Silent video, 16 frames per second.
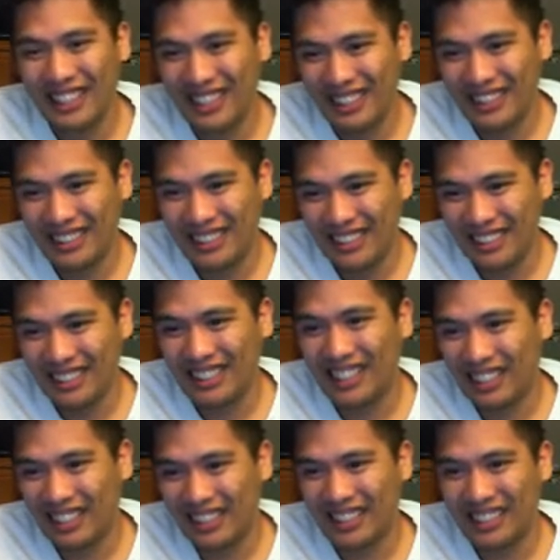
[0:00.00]
That's the
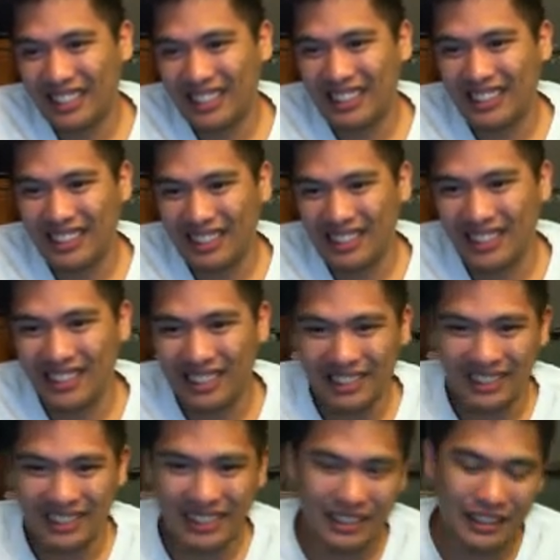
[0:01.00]
thing.
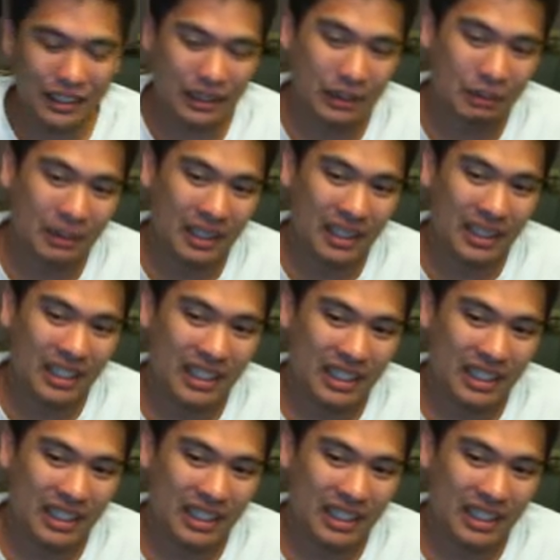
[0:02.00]
And